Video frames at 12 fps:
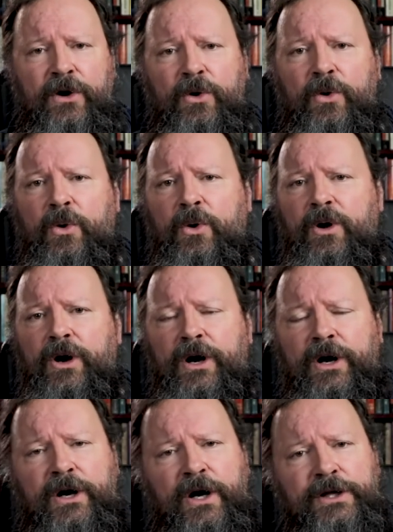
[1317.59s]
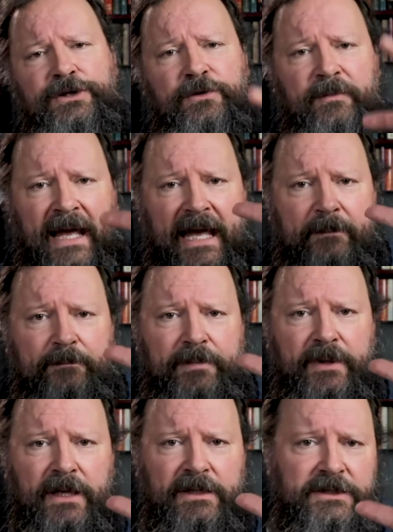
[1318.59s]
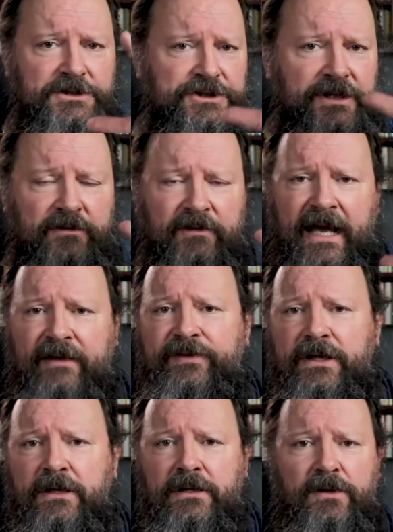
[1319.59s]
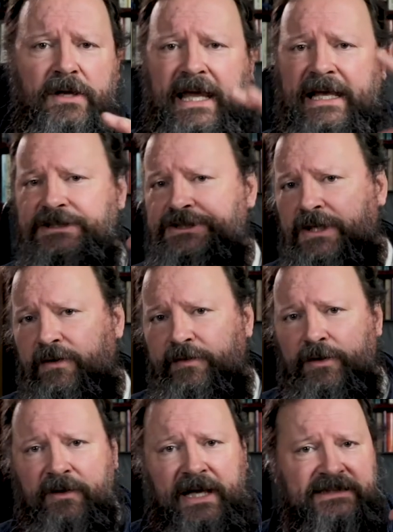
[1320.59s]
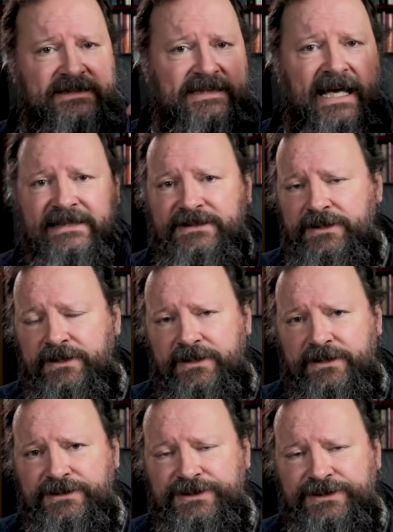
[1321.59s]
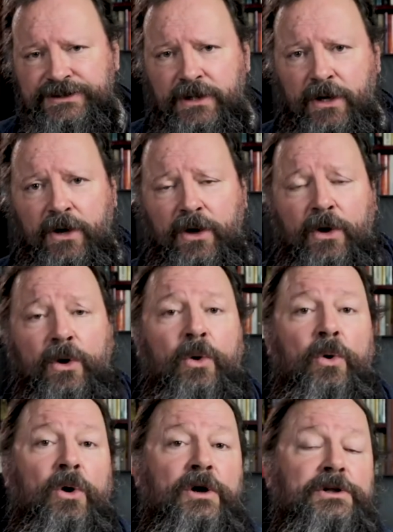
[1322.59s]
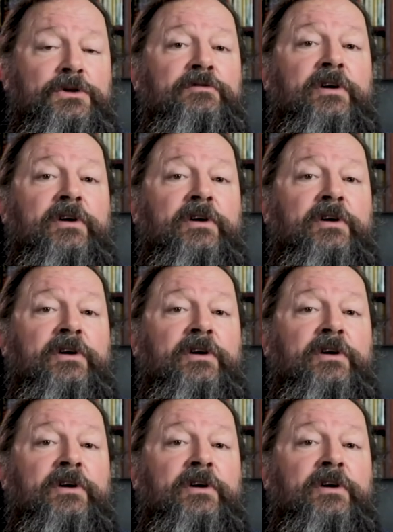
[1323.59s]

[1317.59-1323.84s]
or to map the geographical location of your ancestors or to